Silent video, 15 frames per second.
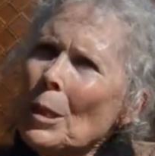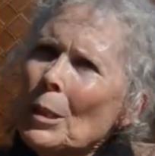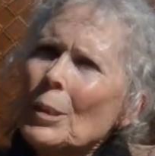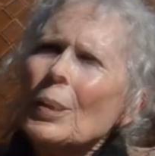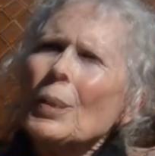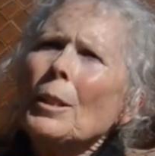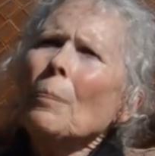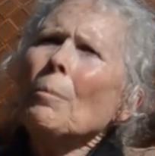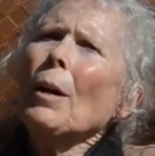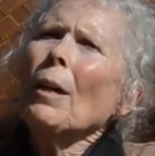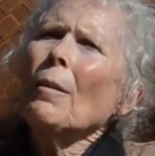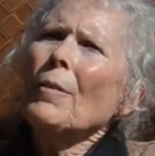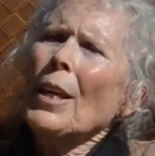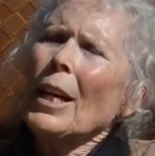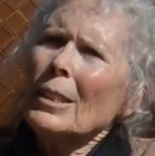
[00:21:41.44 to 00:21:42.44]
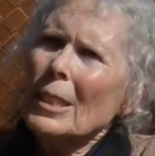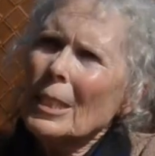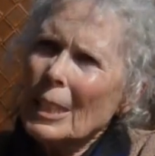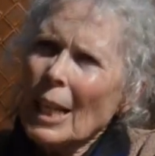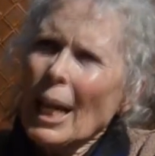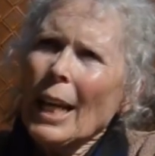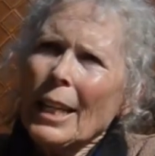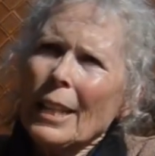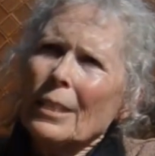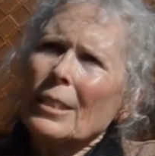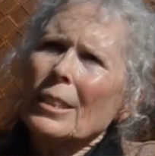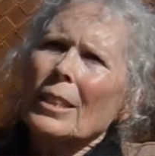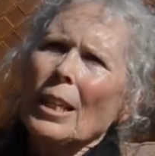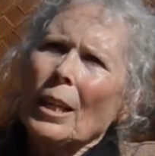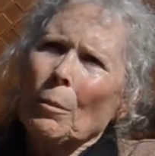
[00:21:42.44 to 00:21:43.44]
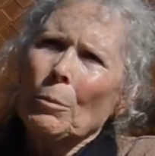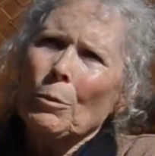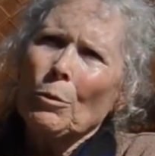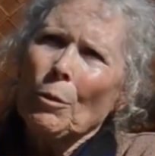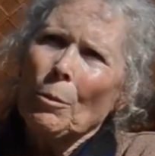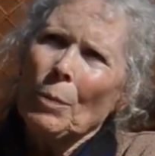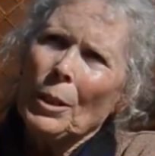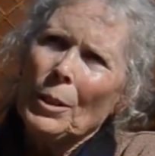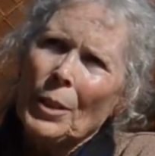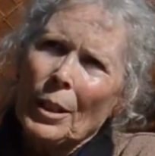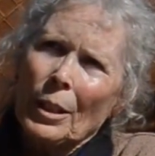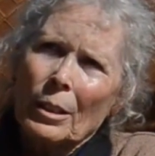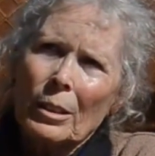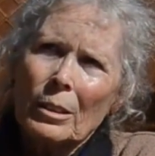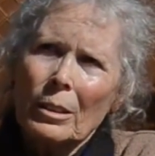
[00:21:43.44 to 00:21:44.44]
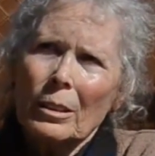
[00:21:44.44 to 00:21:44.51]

wisdom of that science comes from India.